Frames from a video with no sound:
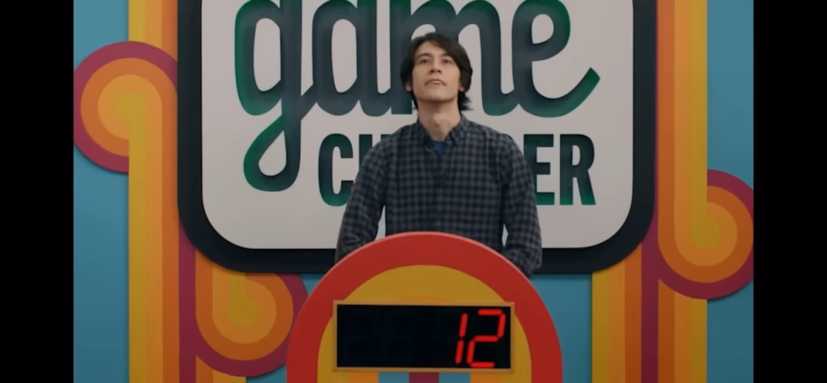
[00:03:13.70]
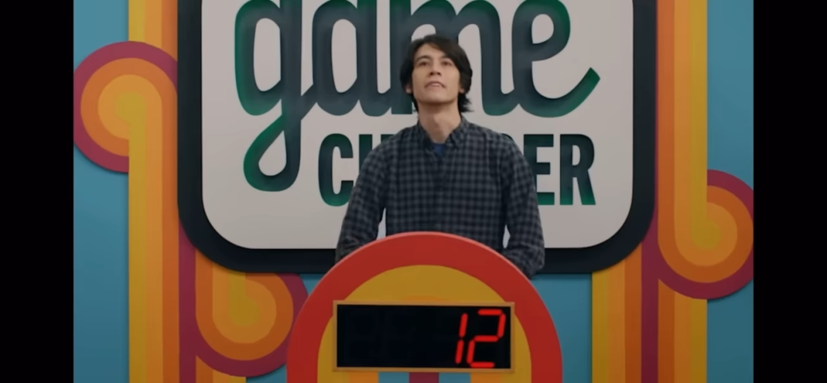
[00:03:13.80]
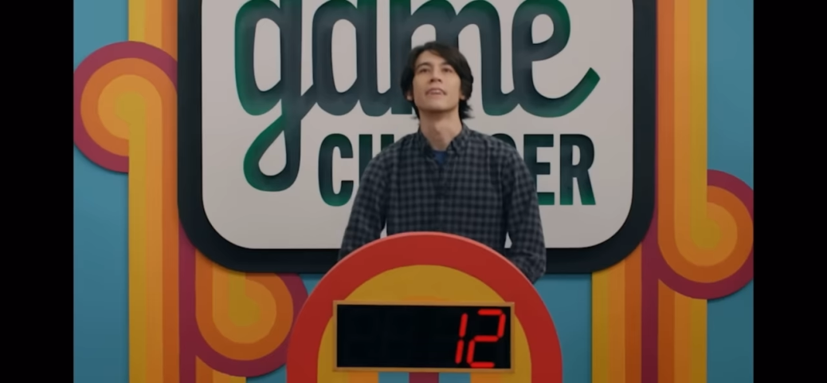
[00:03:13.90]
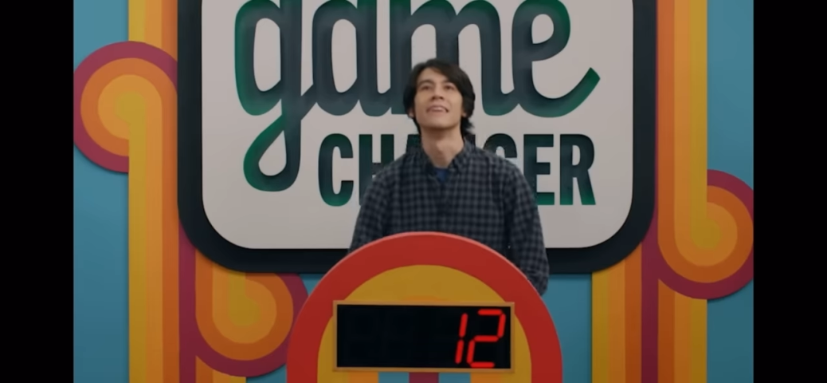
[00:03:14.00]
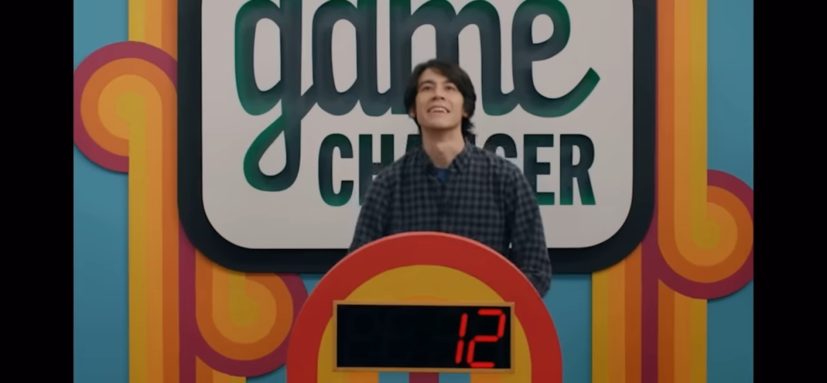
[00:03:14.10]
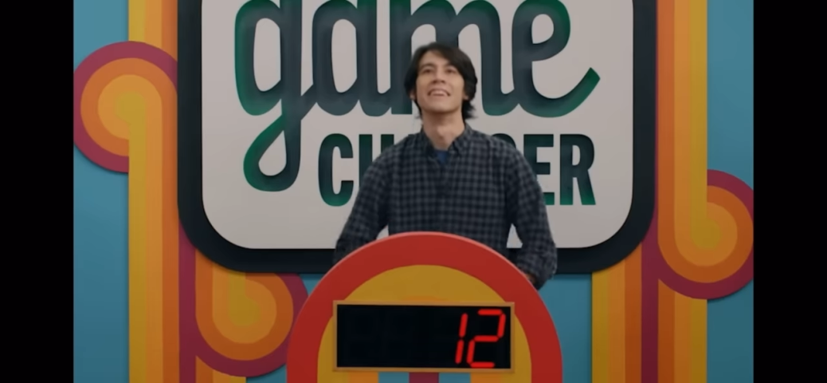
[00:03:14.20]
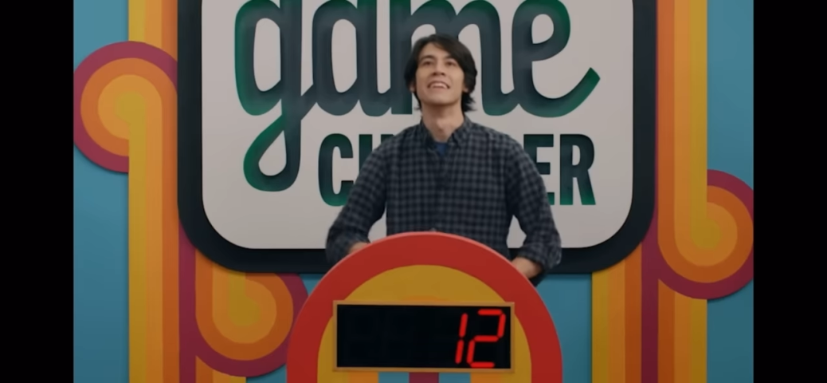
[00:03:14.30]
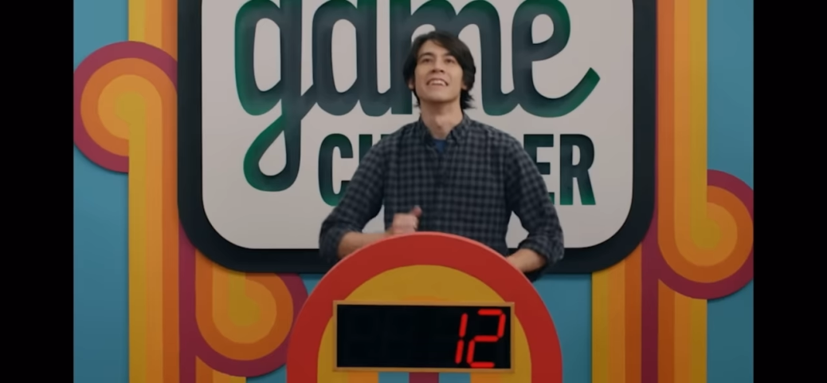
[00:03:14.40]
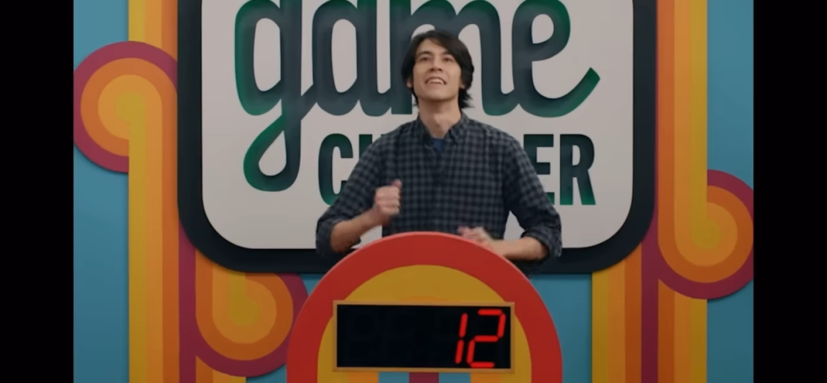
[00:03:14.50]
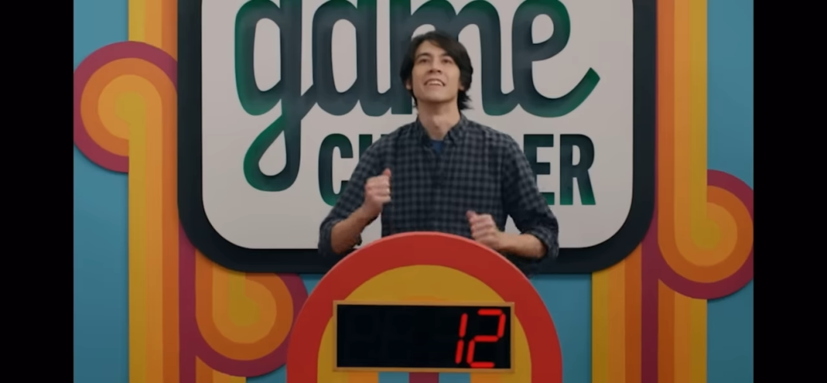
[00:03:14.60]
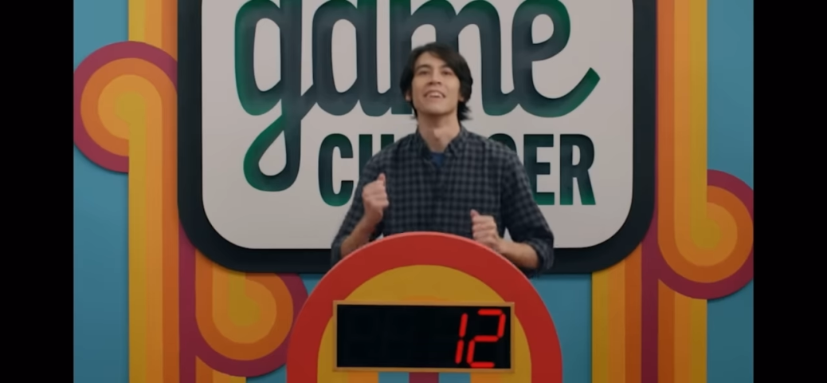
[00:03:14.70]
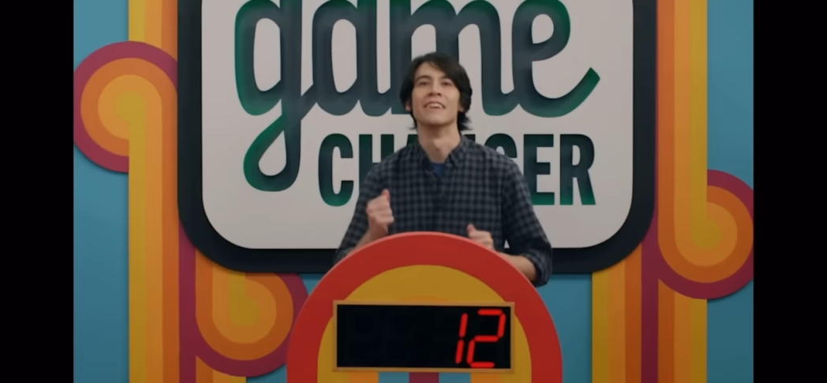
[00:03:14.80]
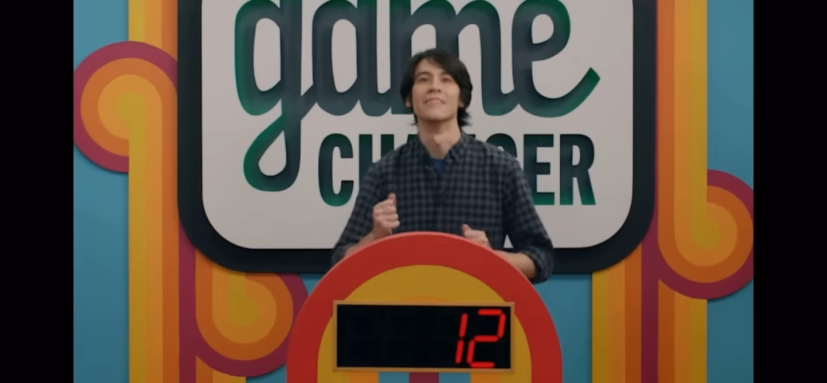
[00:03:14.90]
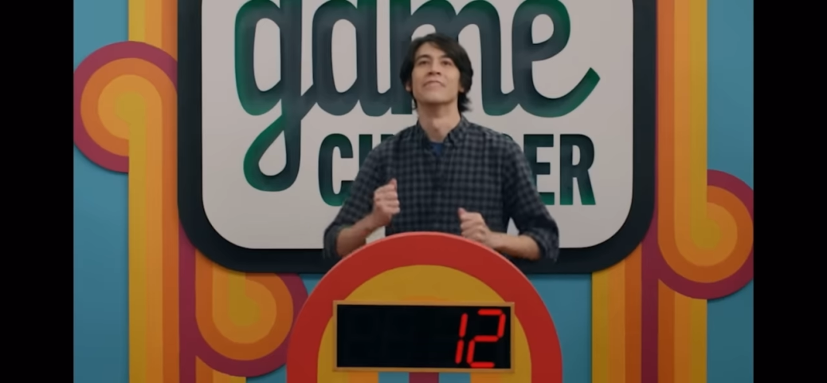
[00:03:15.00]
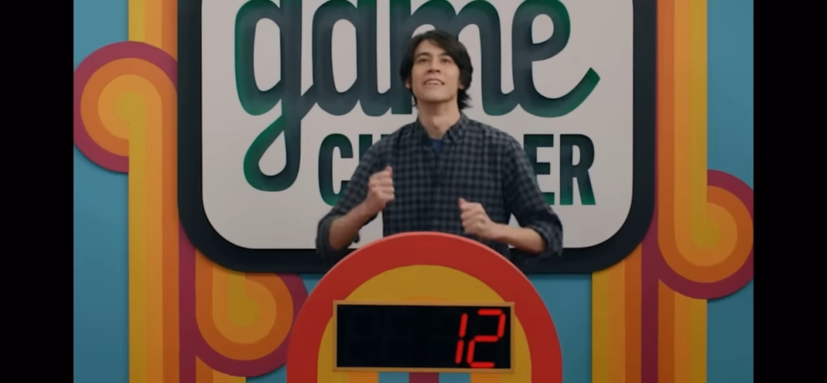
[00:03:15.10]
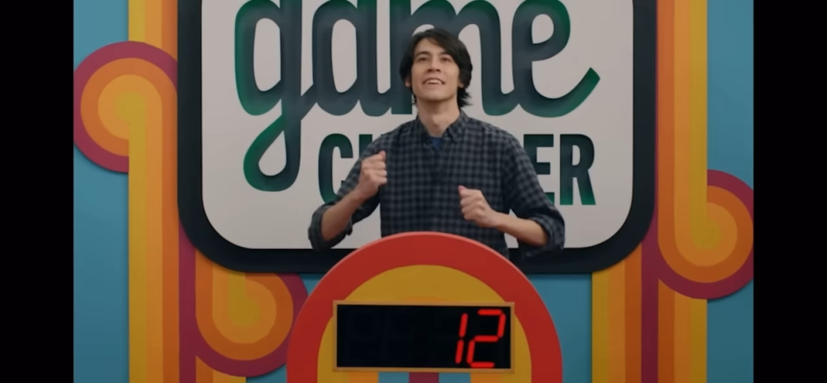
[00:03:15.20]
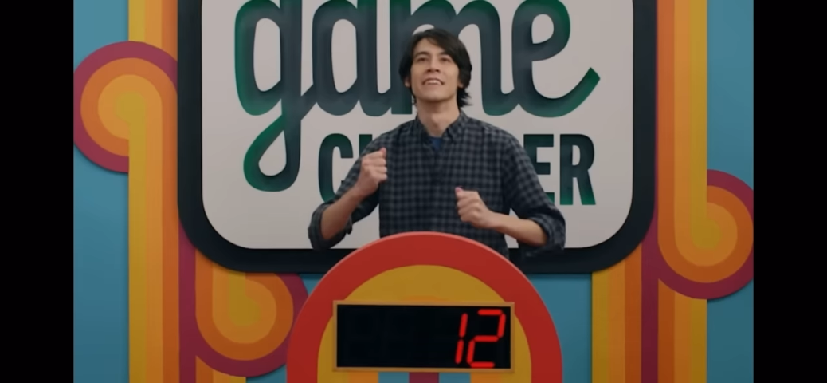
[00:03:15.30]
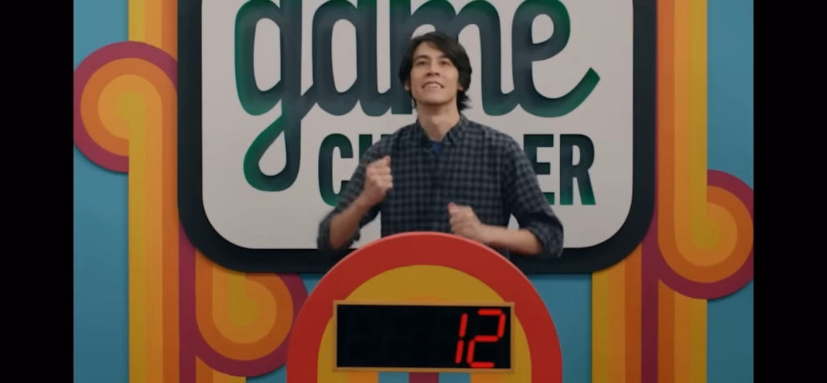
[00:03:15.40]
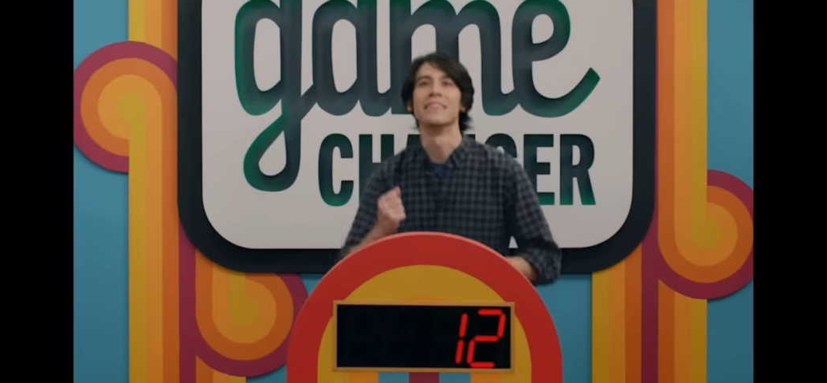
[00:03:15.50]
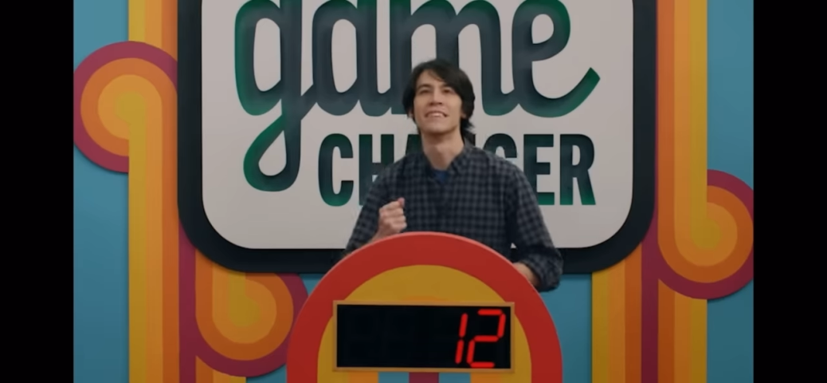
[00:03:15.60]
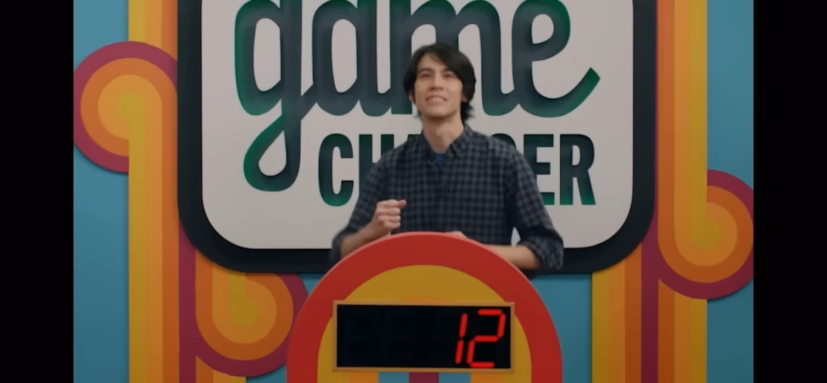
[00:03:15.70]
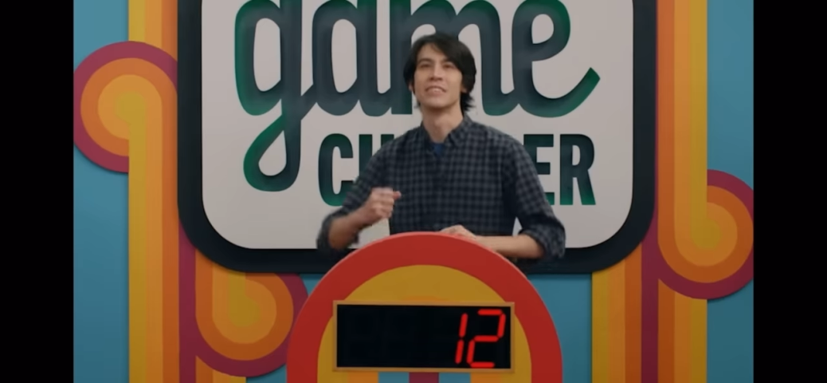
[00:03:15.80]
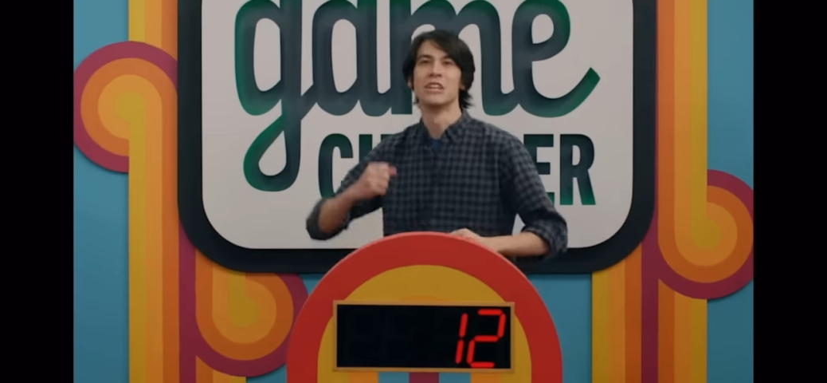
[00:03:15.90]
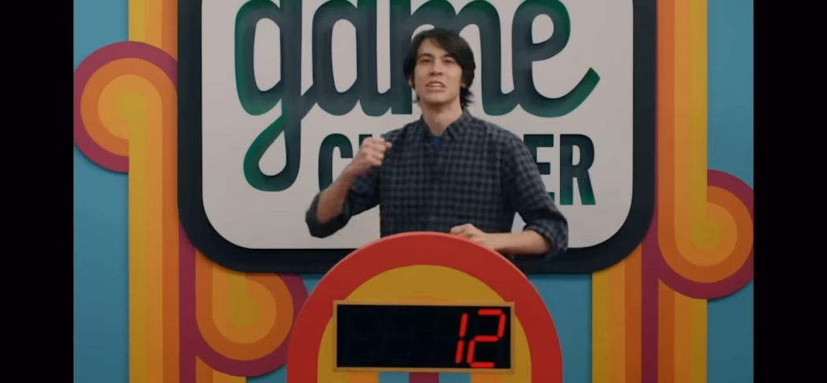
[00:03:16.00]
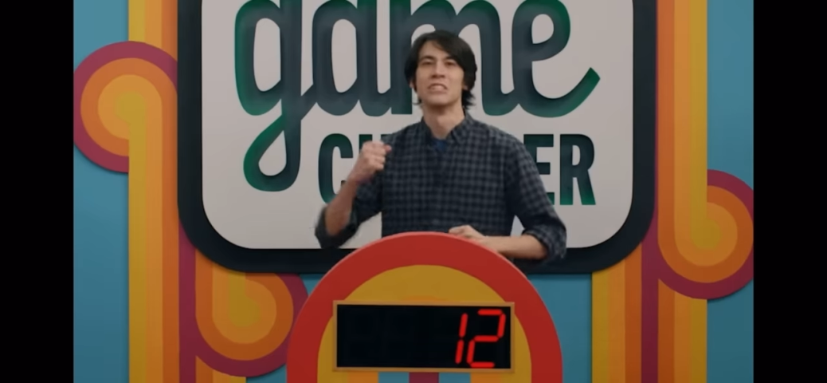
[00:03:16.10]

gonna love this.